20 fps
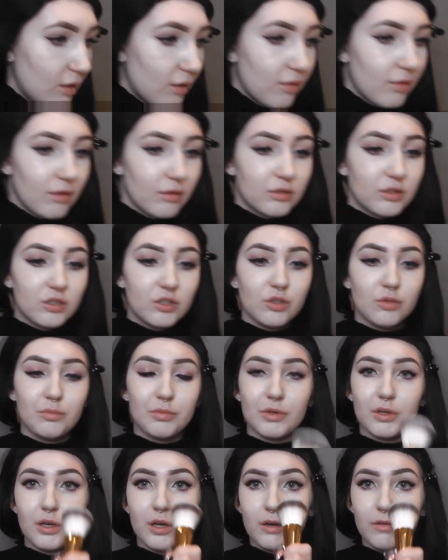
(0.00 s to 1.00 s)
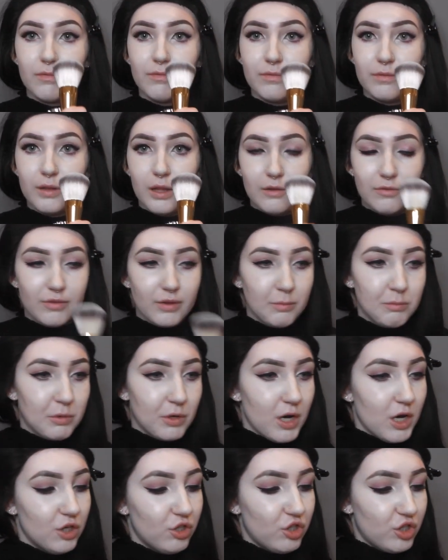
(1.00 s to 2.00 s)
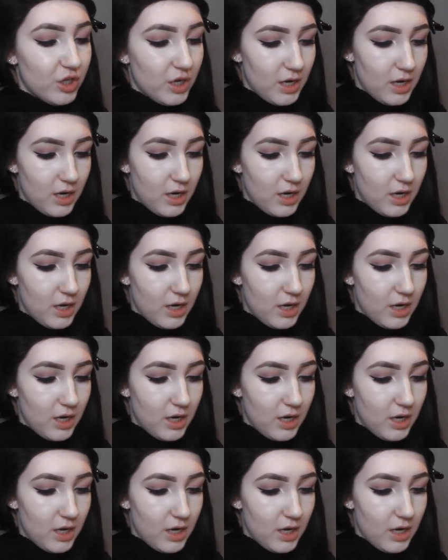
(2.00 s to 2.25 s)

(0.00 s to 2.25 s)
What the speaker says: this super fluffy brush